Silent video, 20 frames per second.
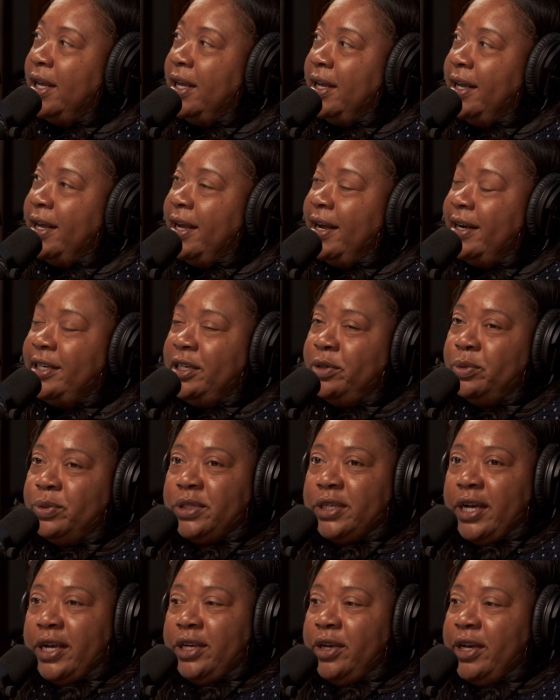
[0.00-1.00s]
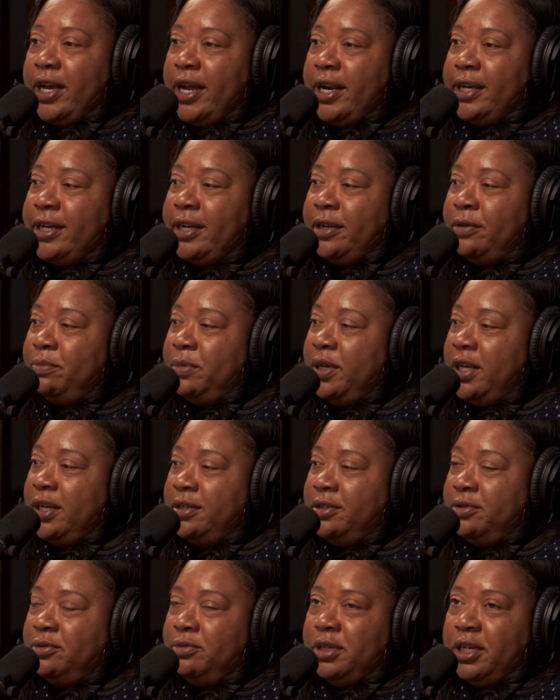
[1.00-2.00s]
And he was like, you got to come
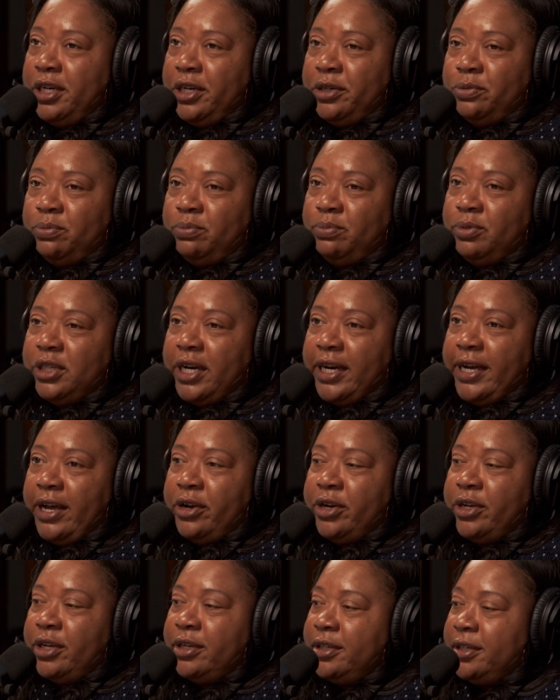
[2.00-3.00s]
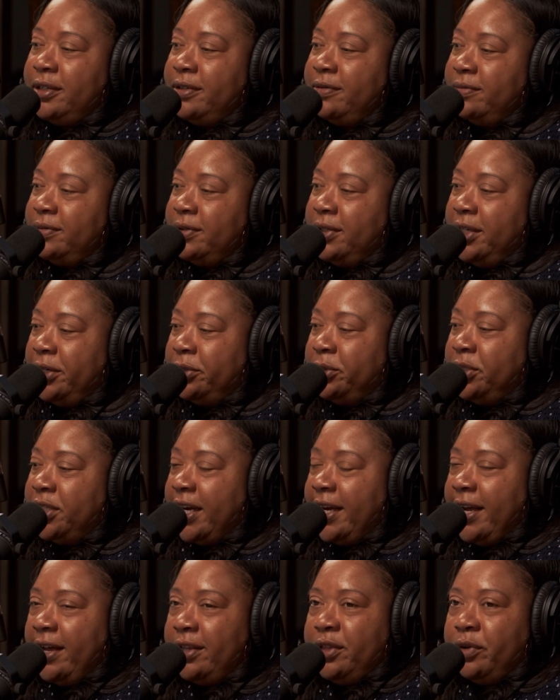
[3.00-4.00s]
and, check
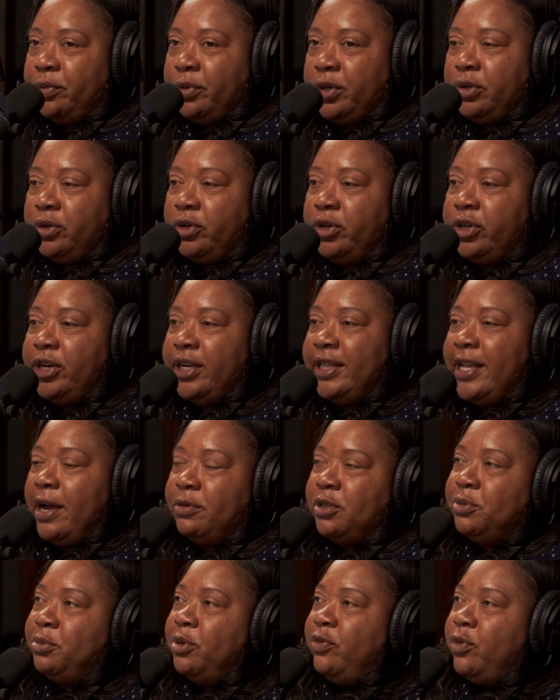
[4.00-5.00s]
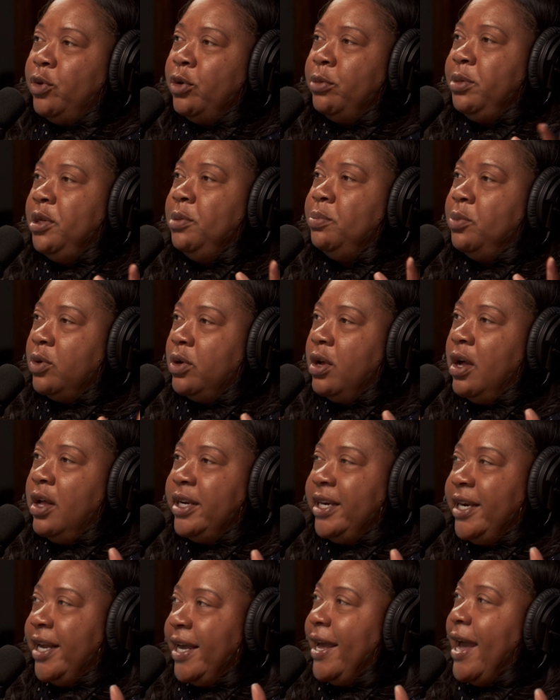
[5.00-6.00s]
out the recruiter. And that was before people
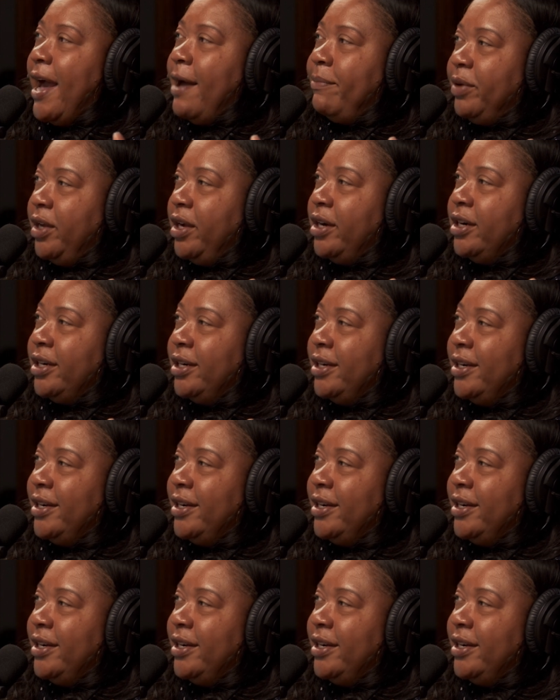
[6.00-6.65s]
called it a gap year.